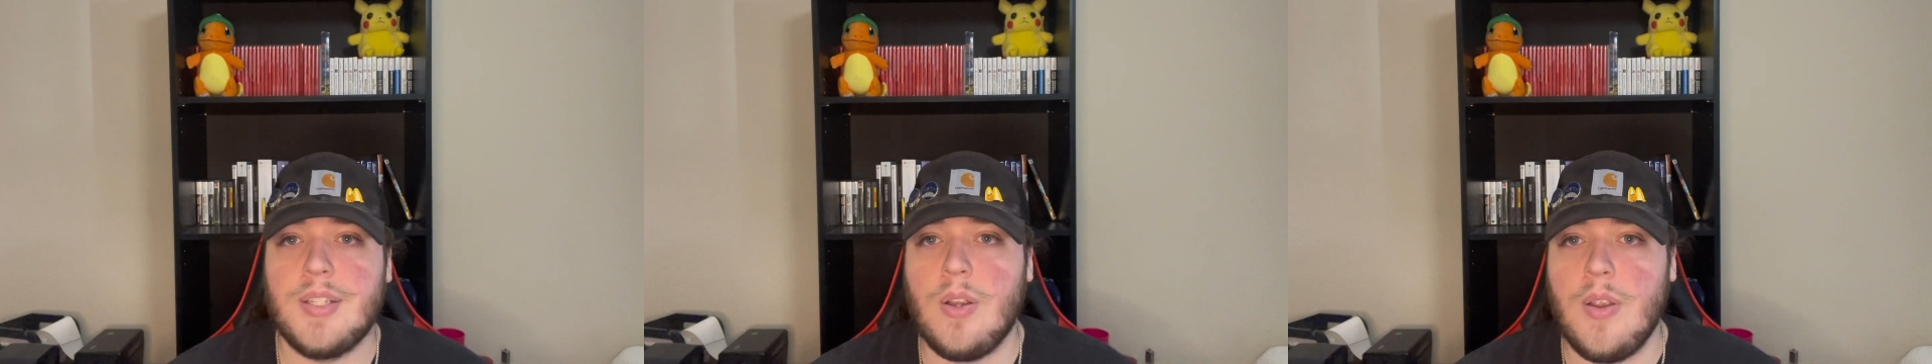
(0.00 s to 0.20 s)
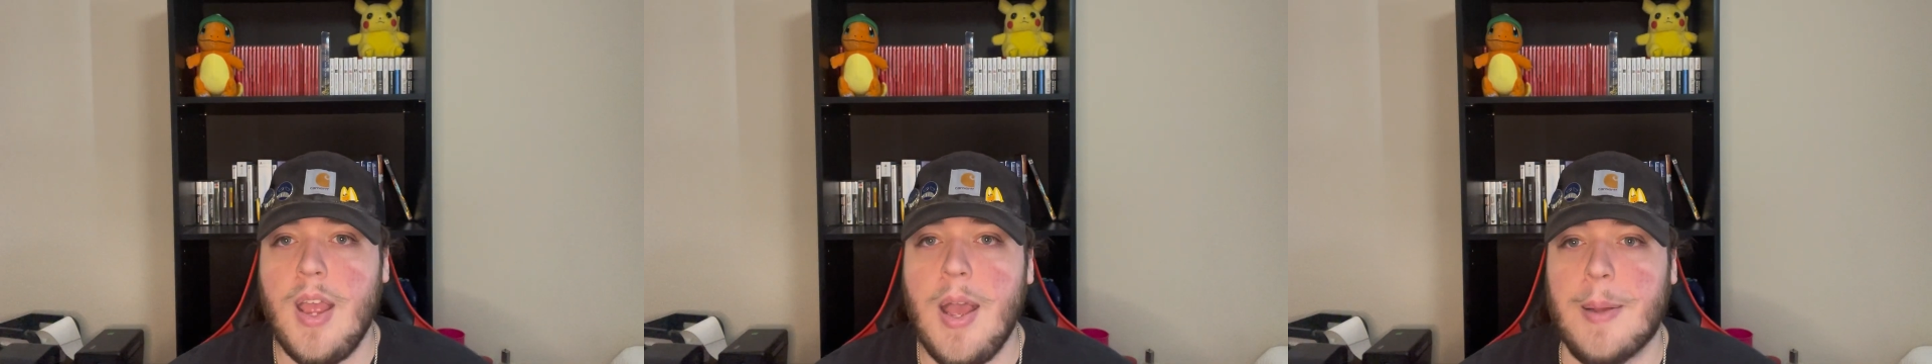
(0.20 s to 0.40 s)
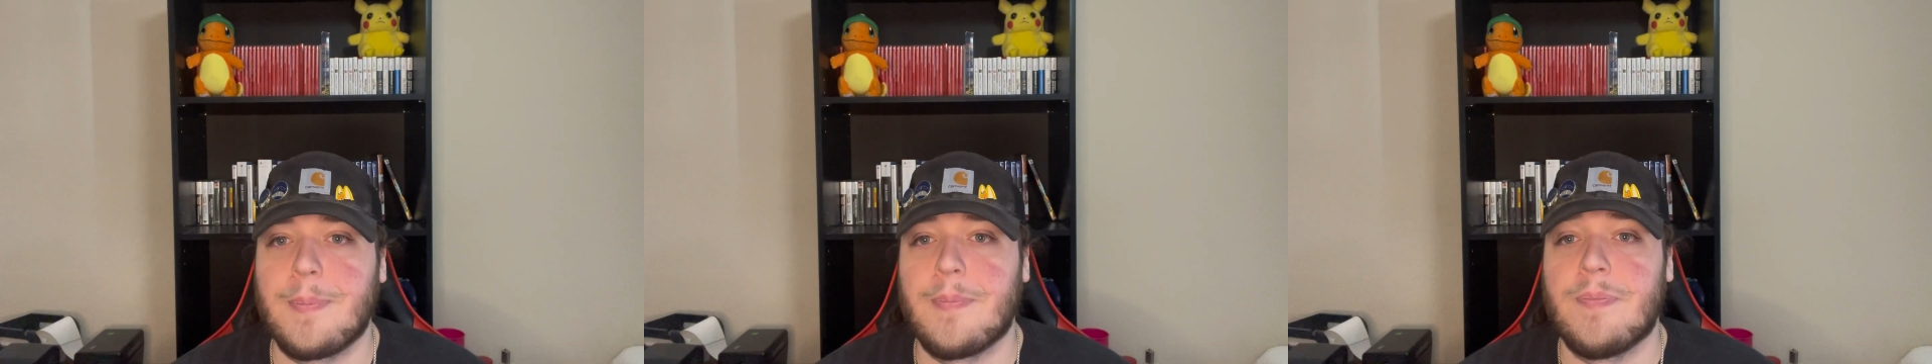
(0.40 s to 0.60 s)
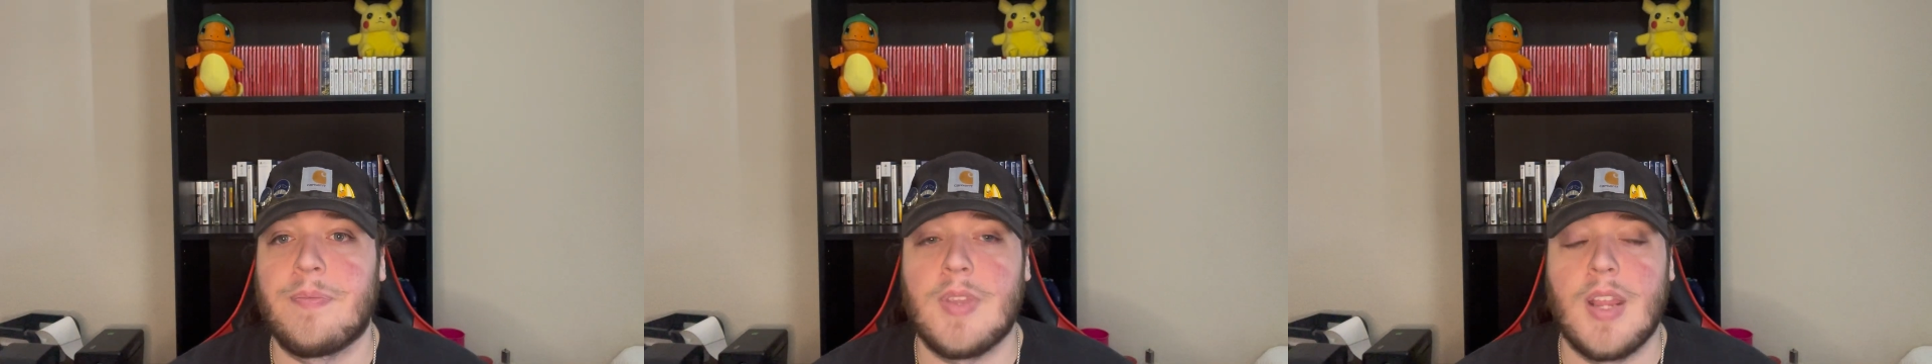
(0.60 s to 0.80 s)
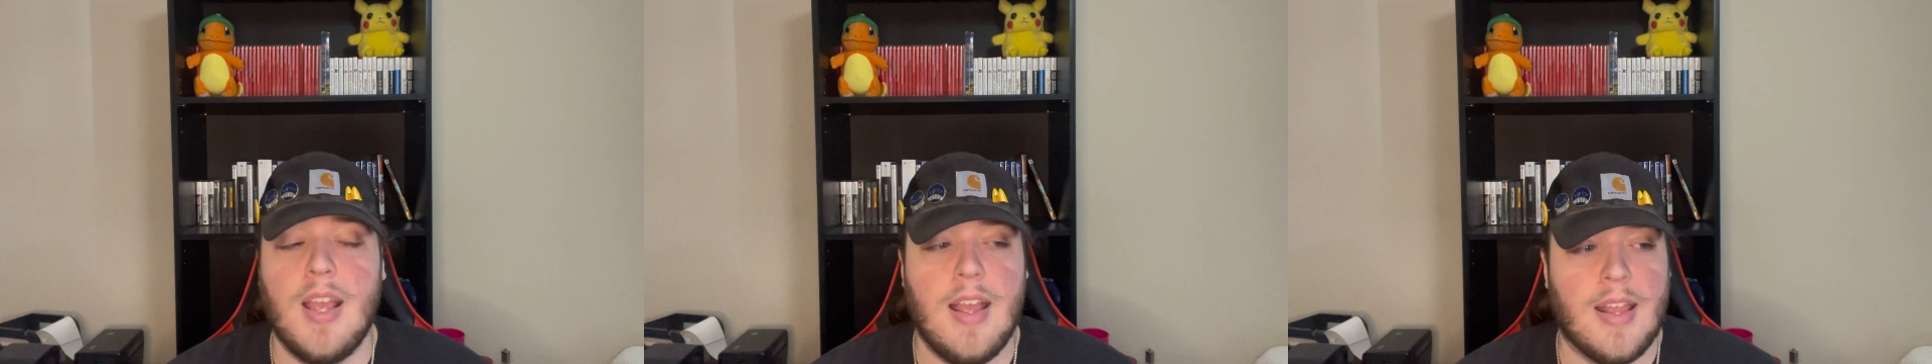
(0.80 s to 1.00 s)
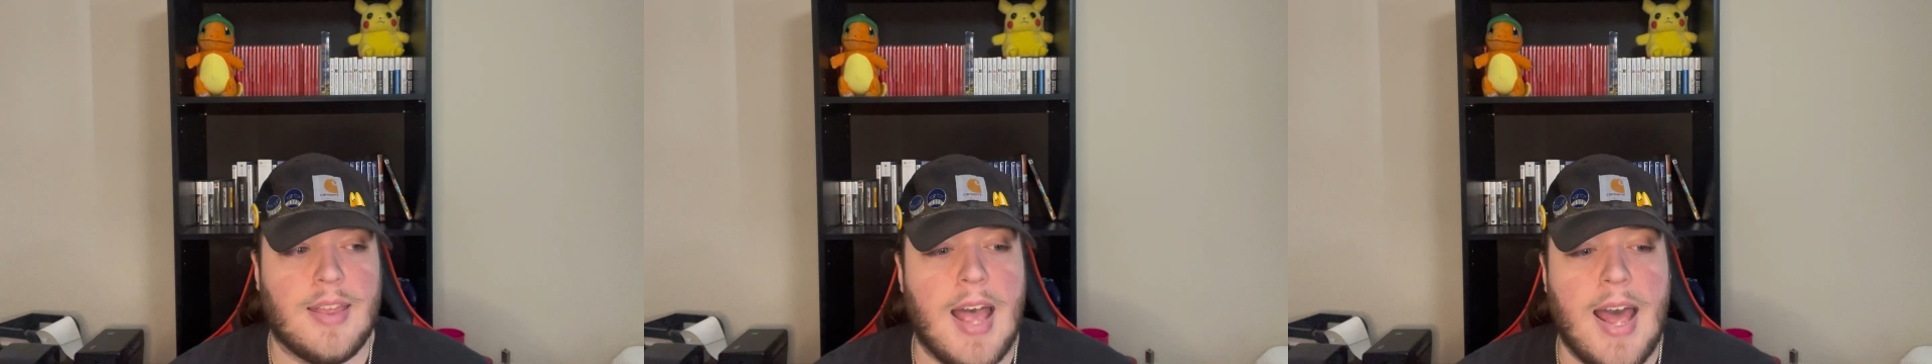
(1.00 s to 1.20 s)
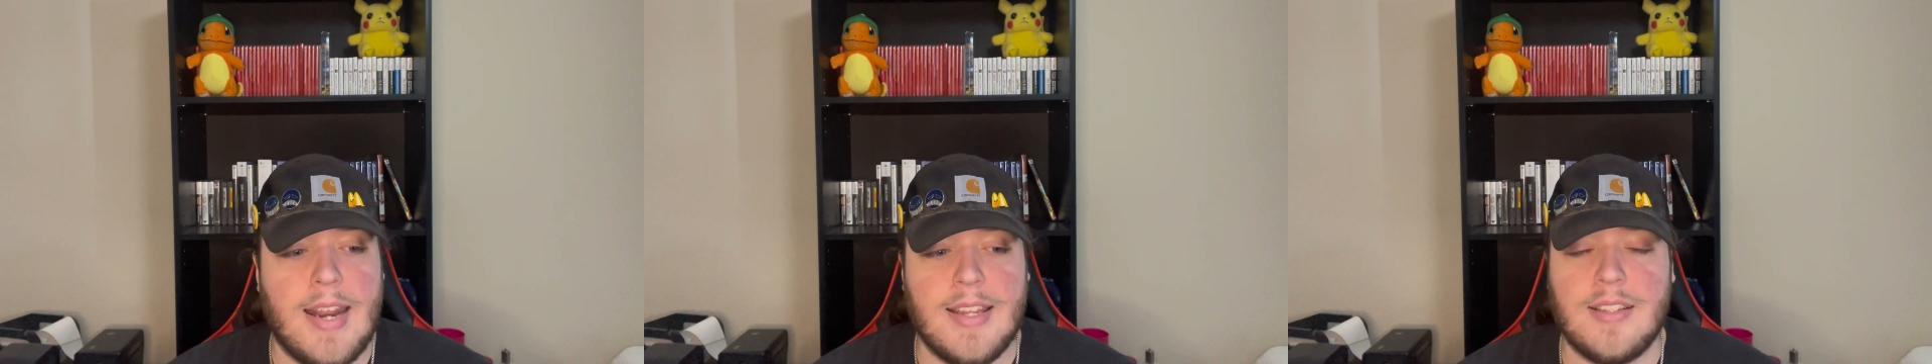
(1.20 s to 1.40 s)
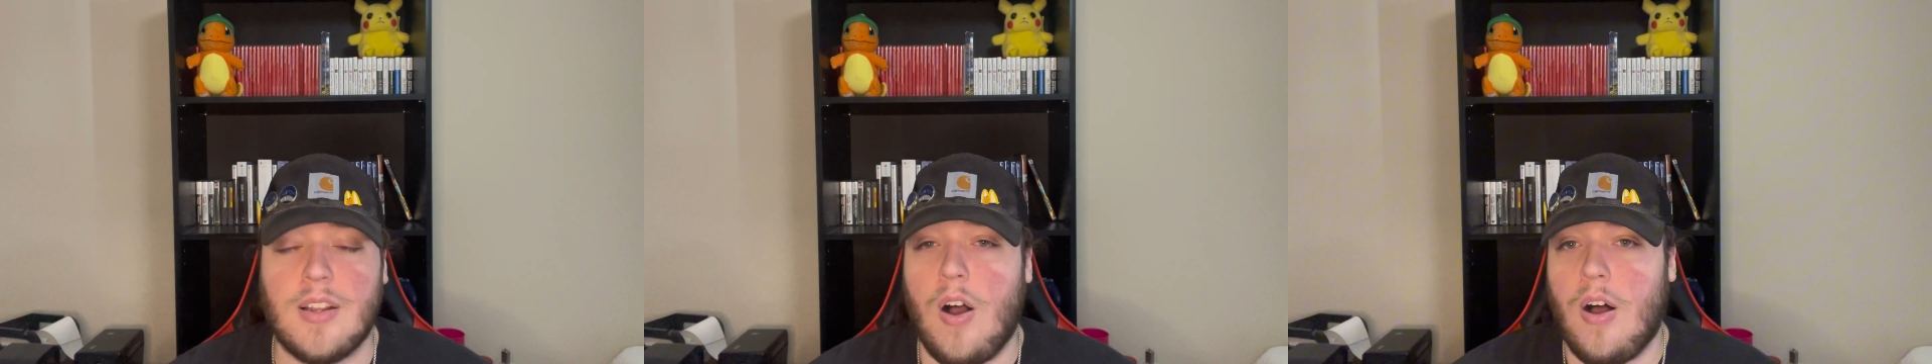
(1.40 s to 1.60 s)
yeah, that
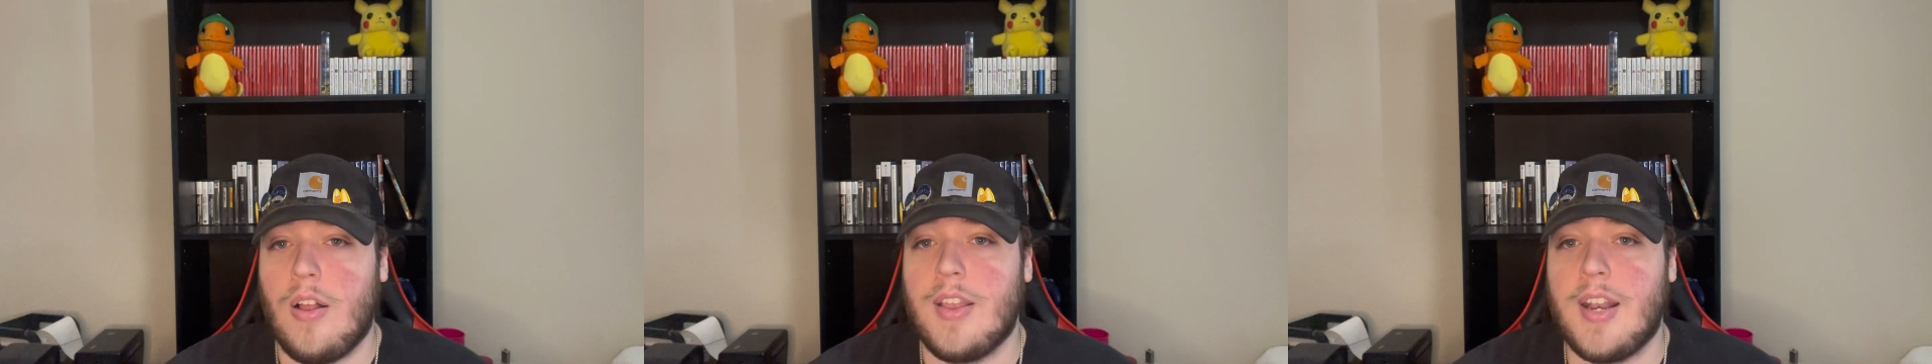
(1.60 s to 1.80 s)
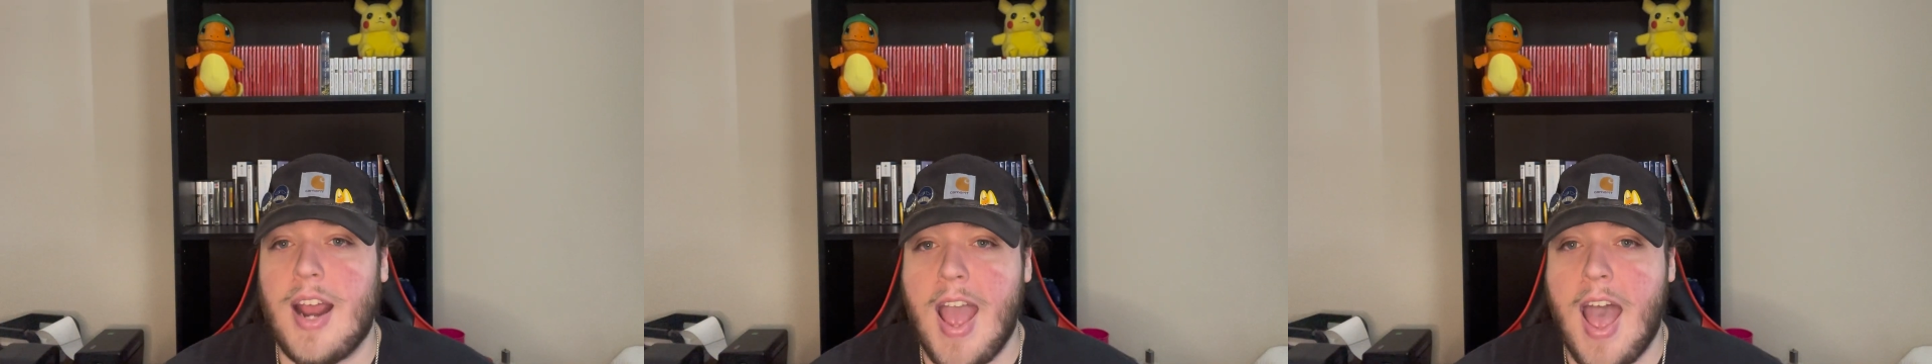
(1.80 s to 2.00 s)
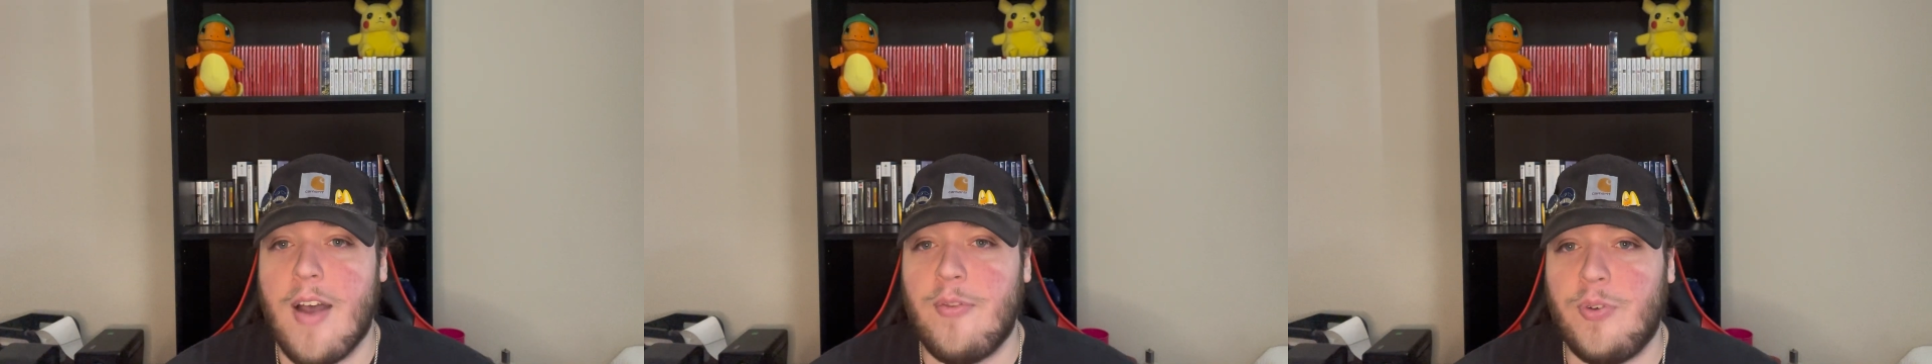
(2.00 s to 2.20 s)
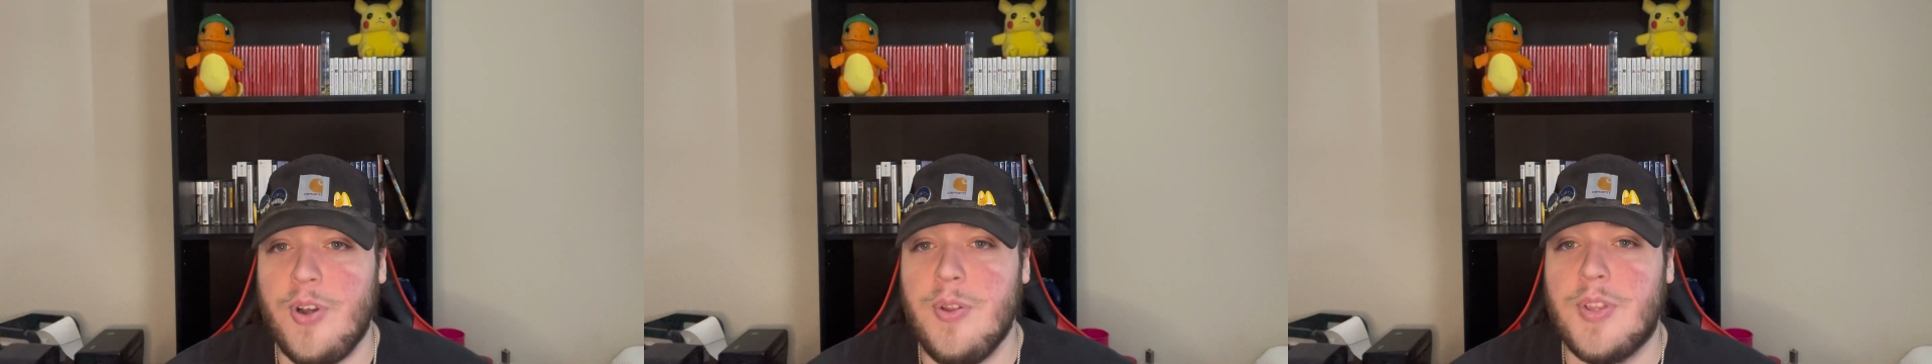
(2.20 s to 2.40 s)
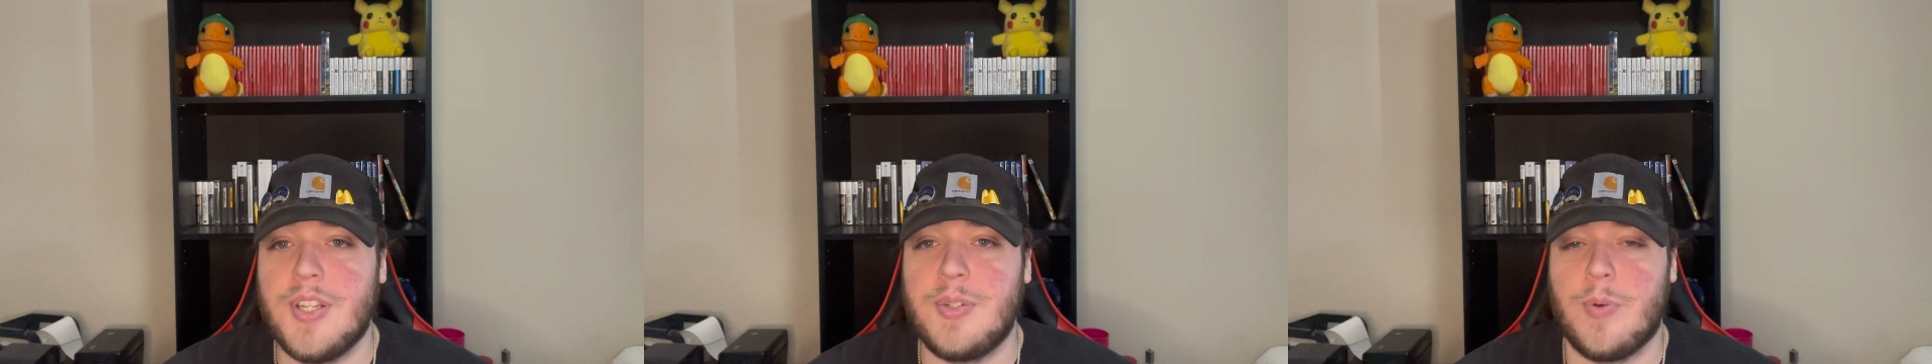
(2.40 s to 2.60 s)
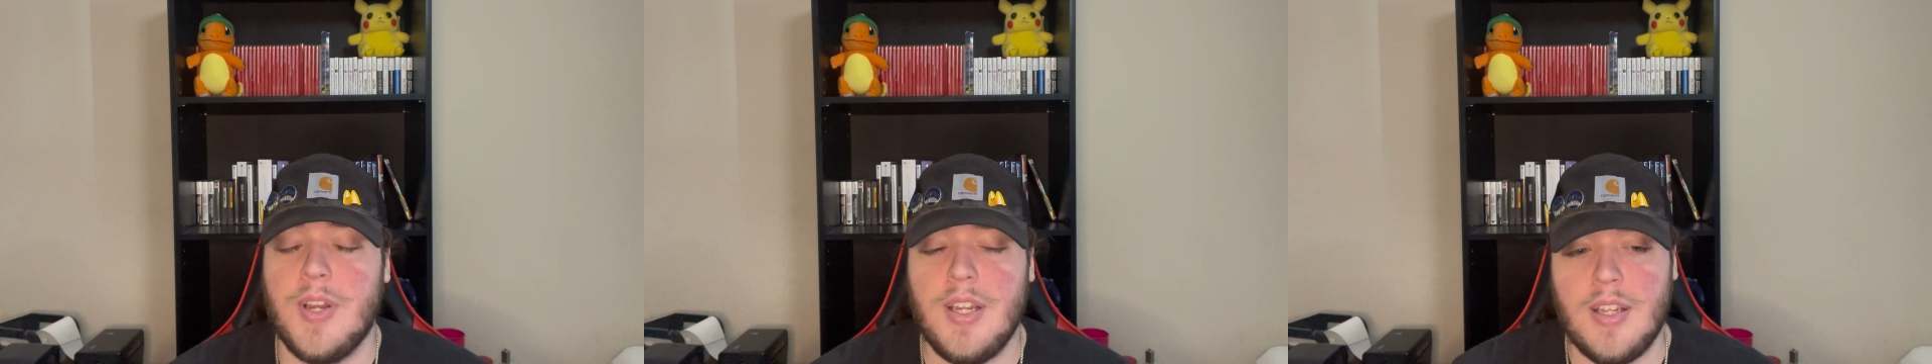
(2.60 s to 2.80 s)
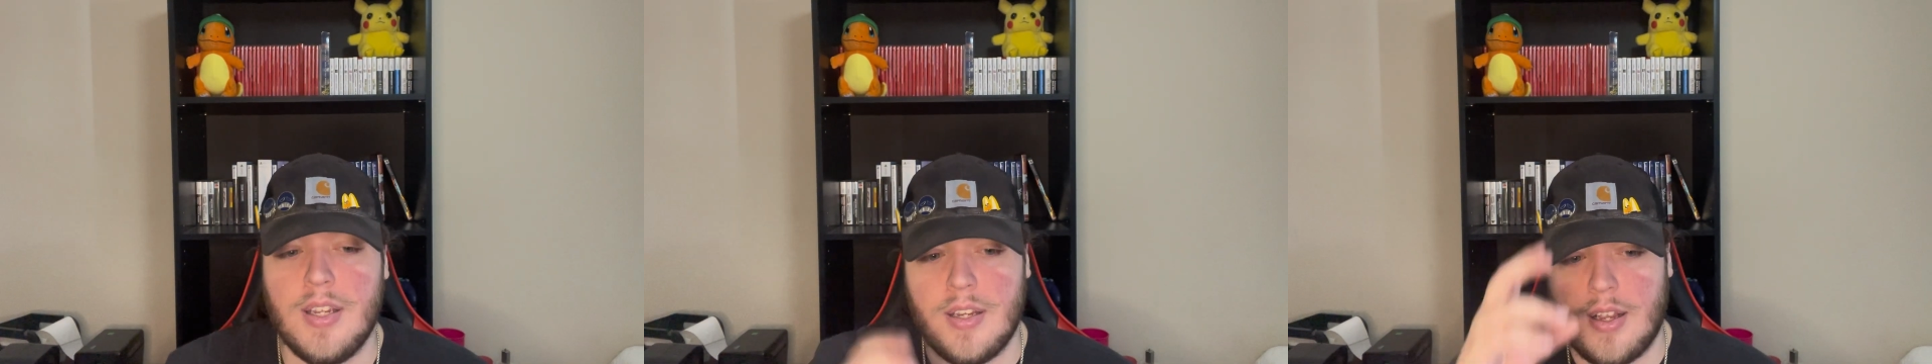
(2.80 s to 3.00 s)
is all that I have for you this week.